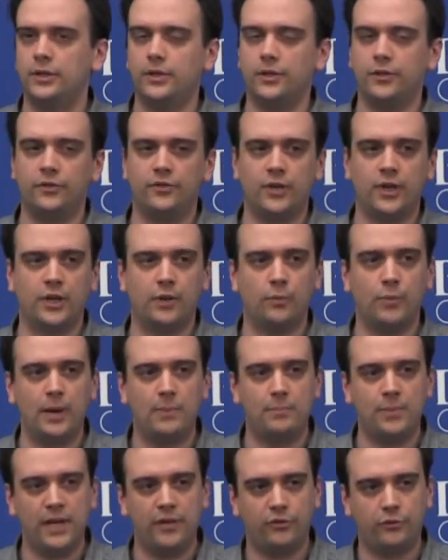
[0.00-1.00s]
There's
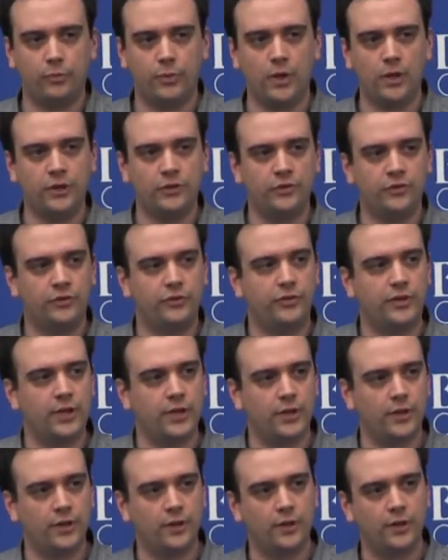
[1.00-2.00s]
web-based ones.
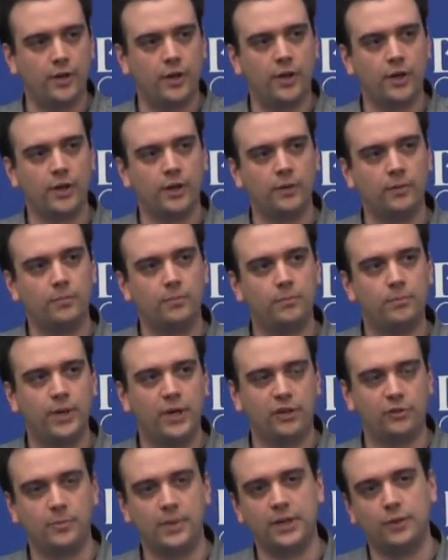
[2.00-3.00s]
There are
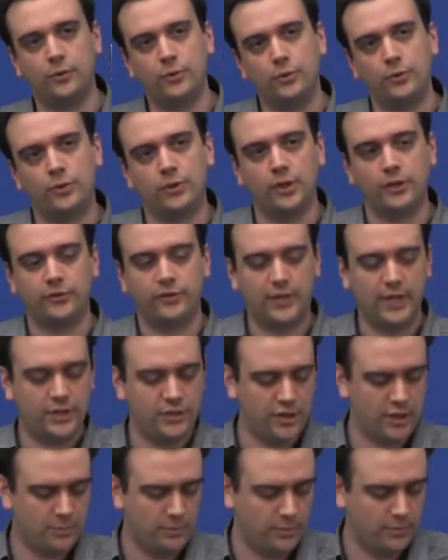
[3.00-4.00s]
from Google called
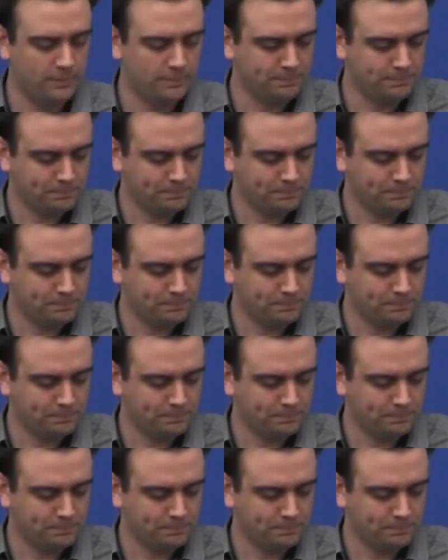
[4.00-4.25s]
SketchUp.